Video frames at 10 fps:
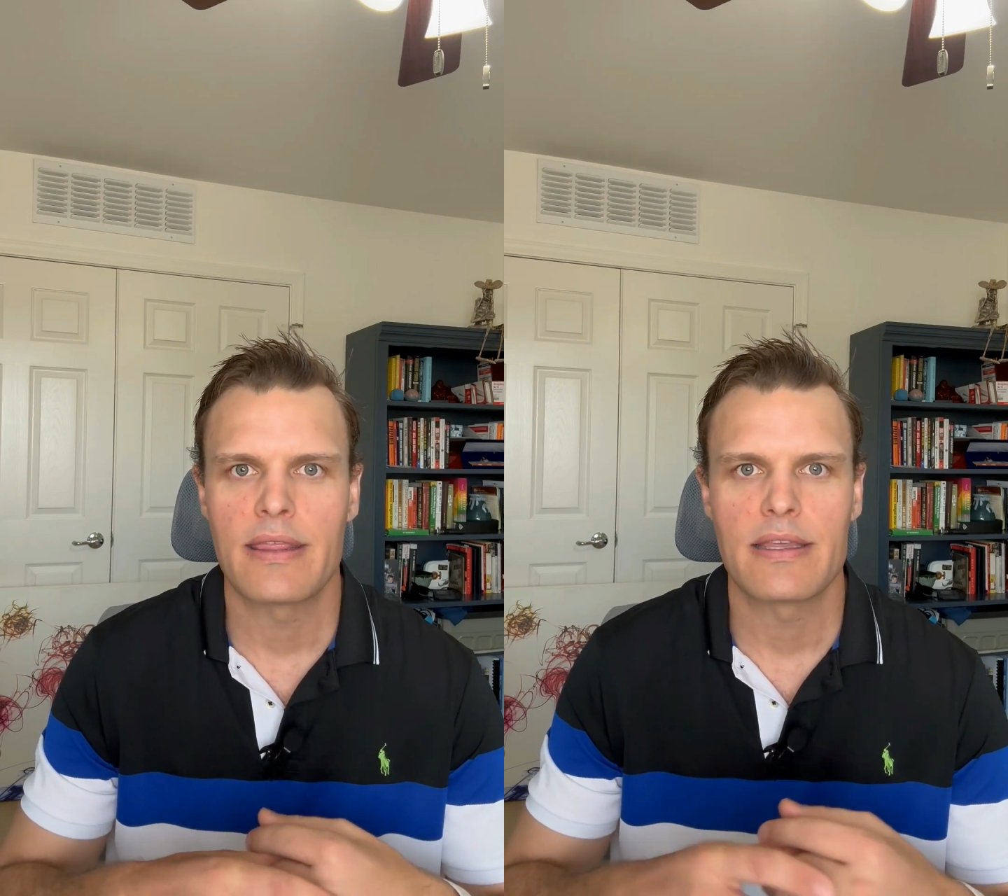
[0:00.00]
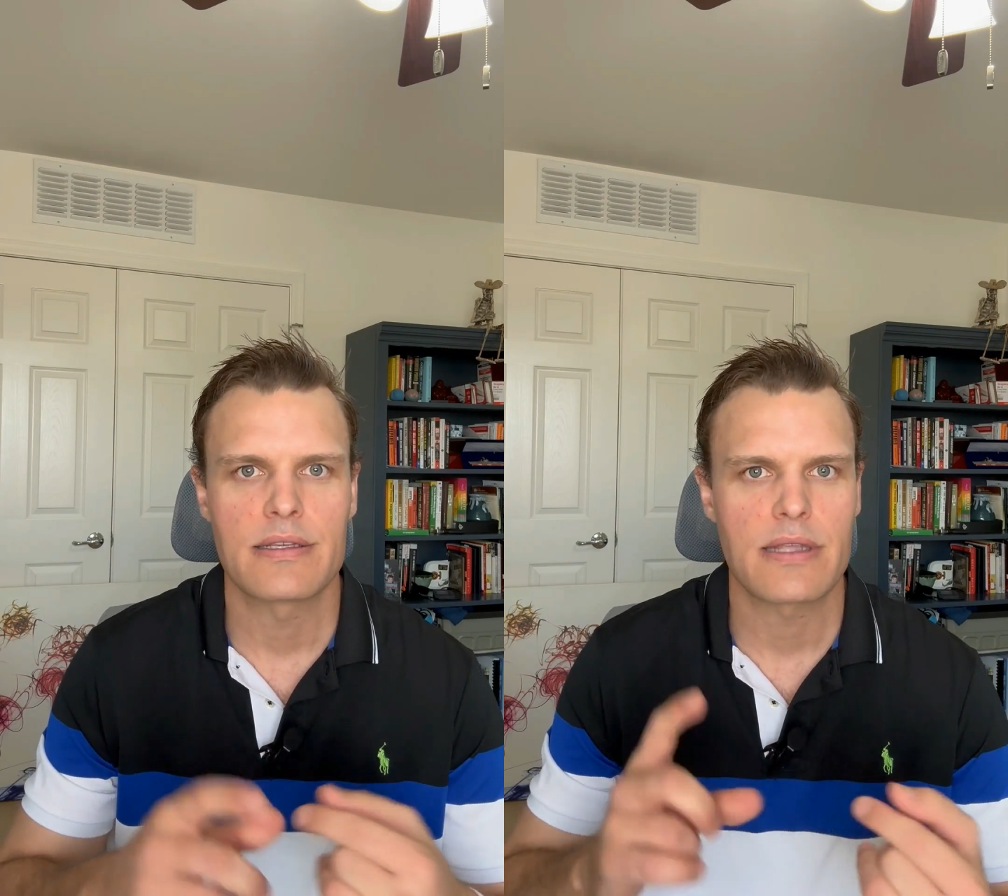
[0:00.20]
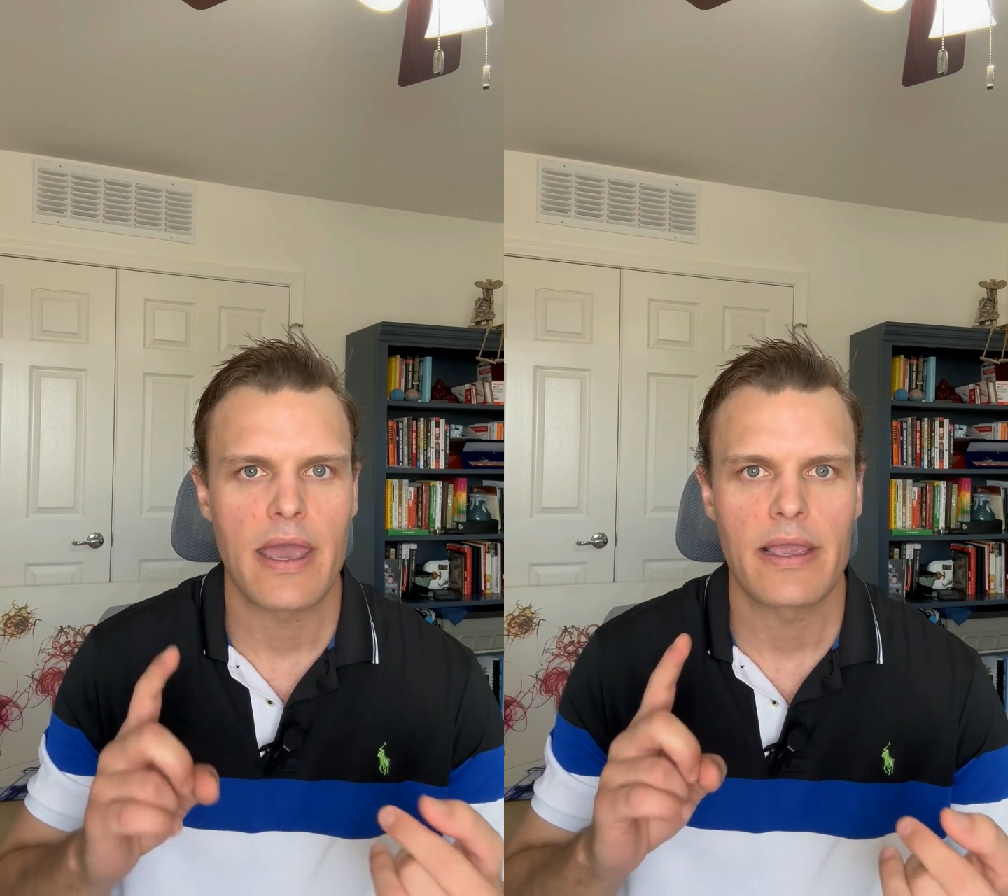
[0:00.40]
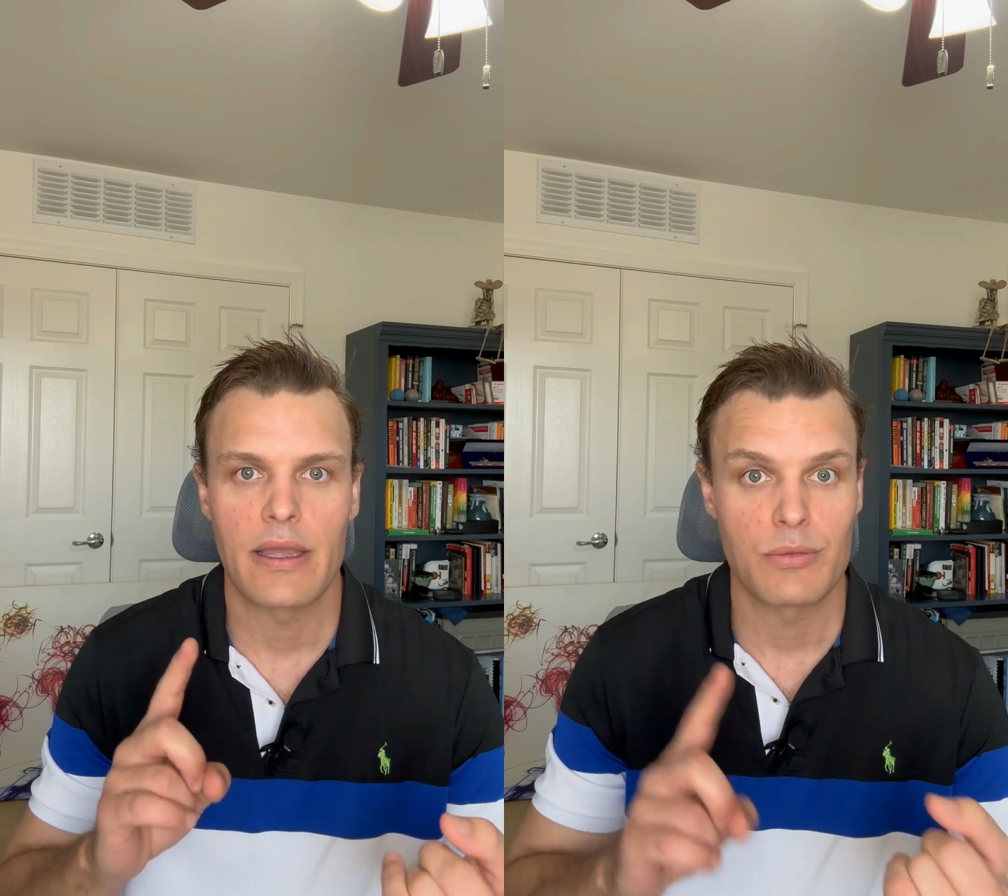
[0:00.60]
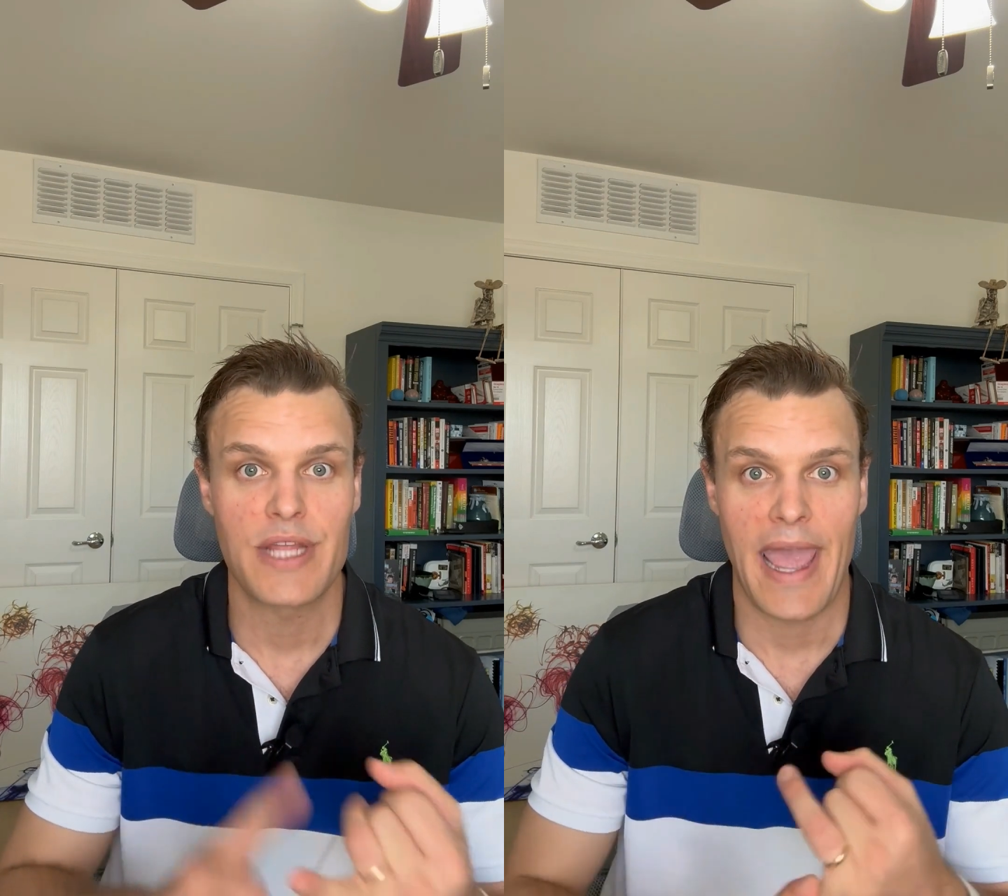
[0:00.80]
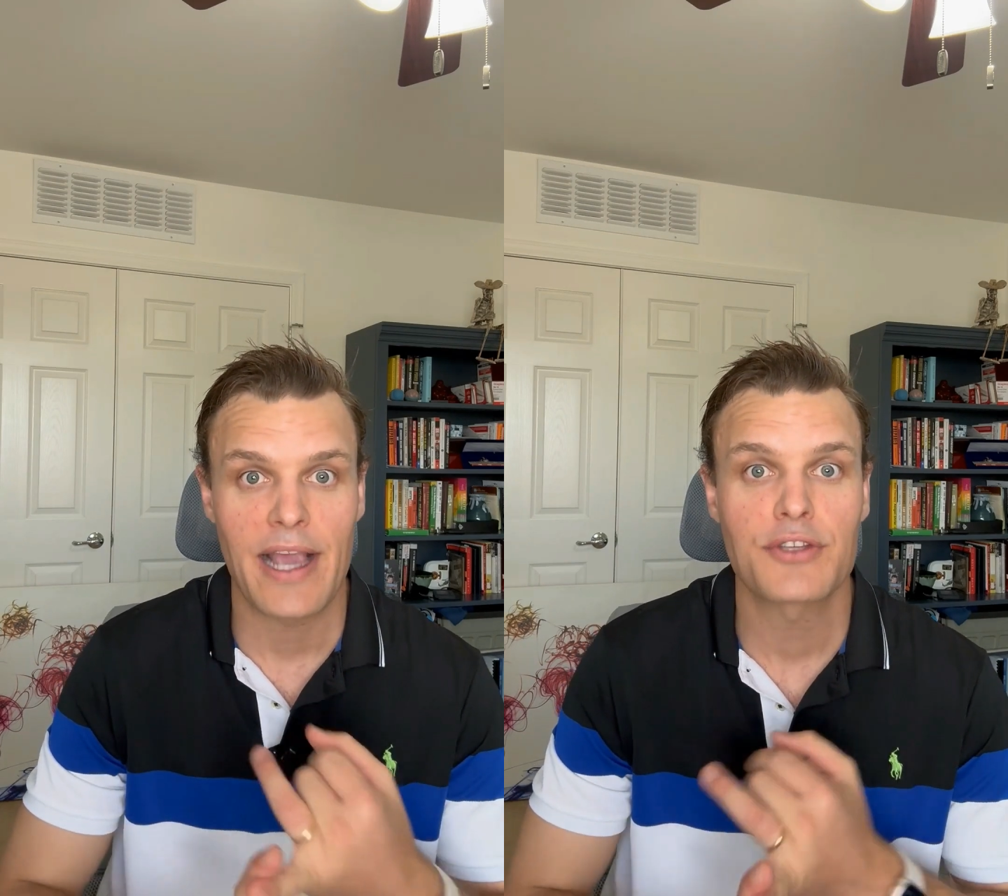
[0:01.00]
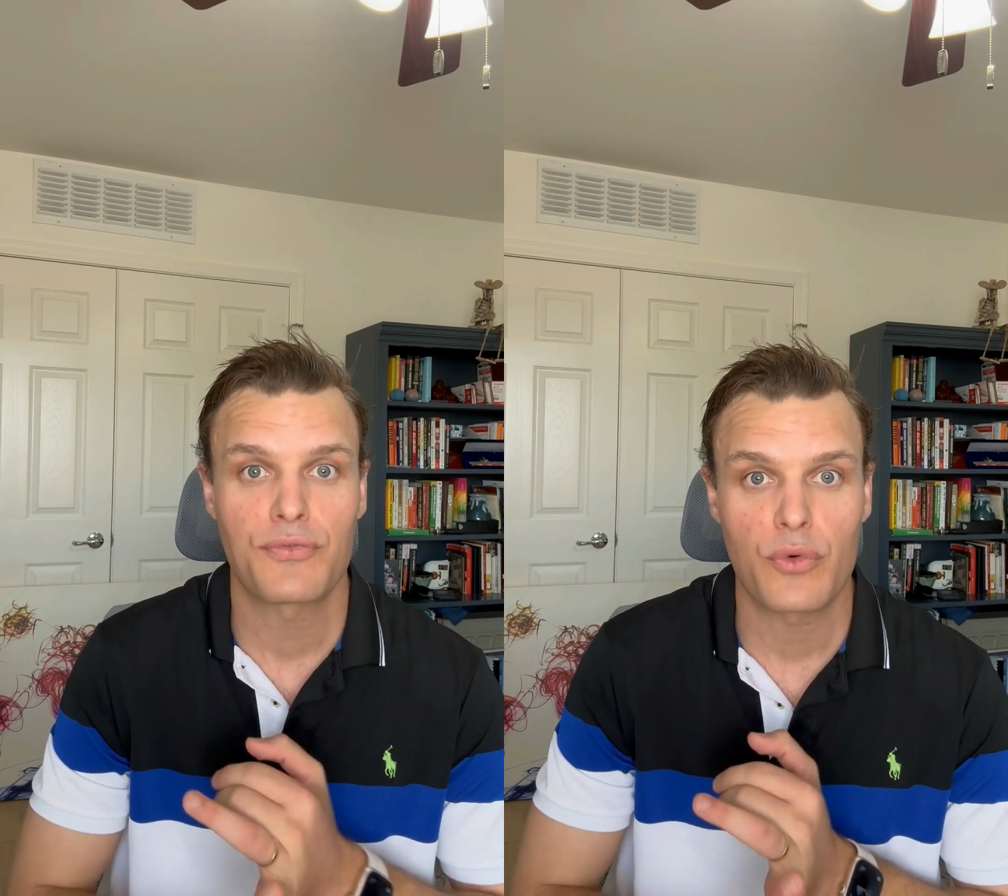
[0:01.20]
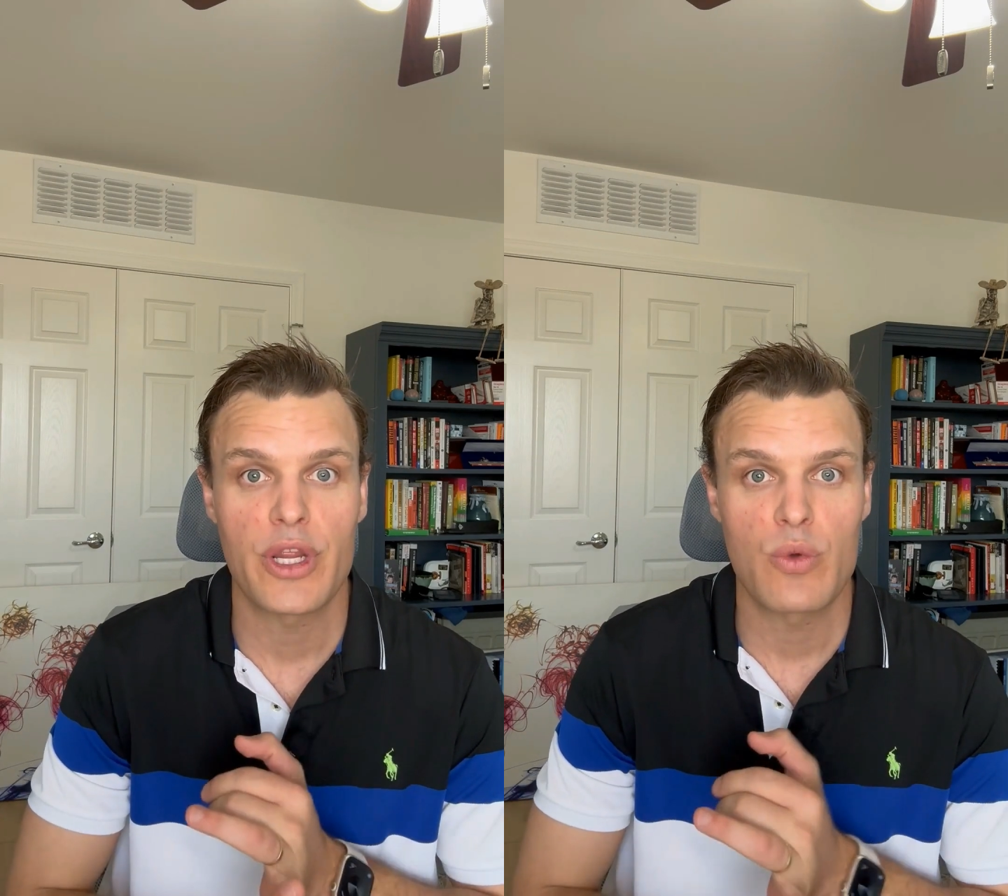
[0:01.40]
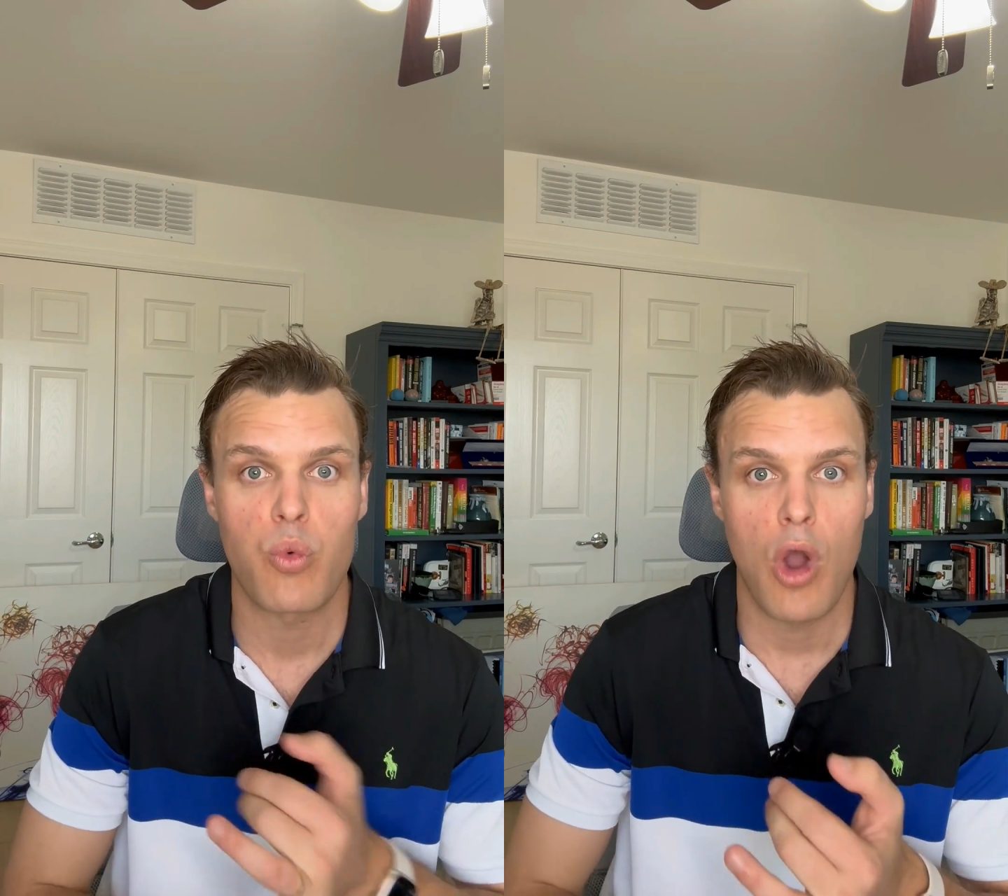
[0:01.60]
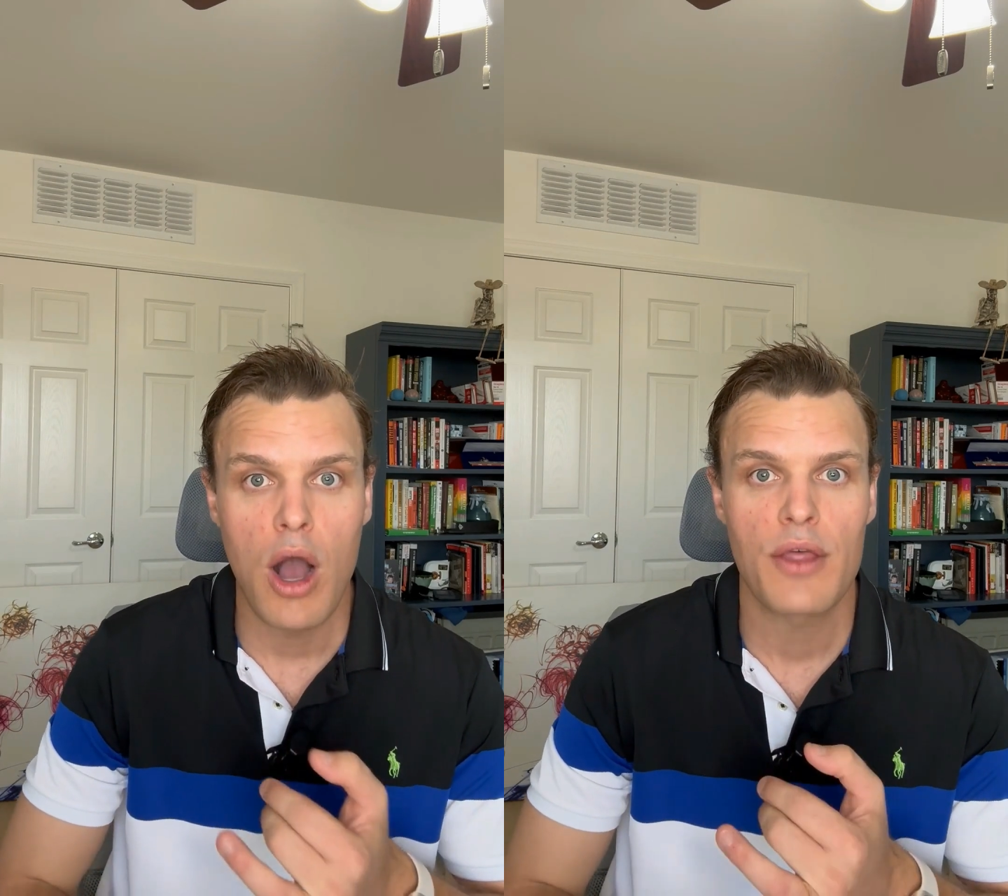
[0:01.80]
Things like tax-free
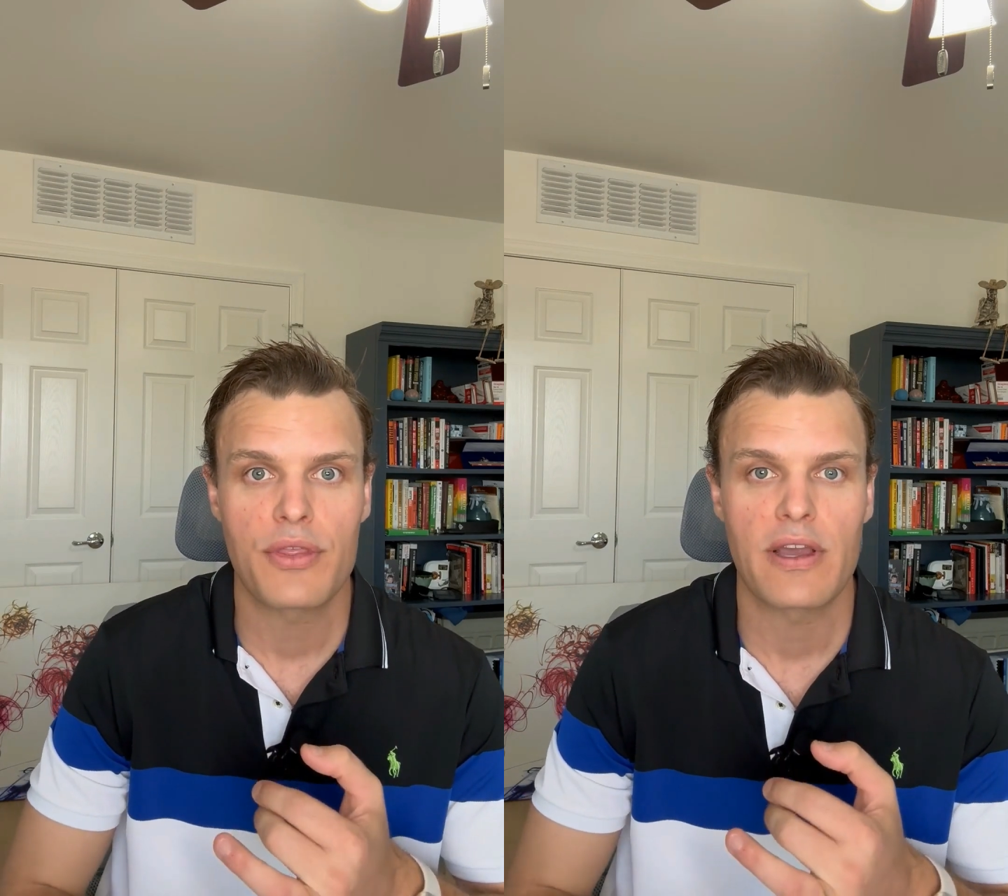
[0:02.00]
Roth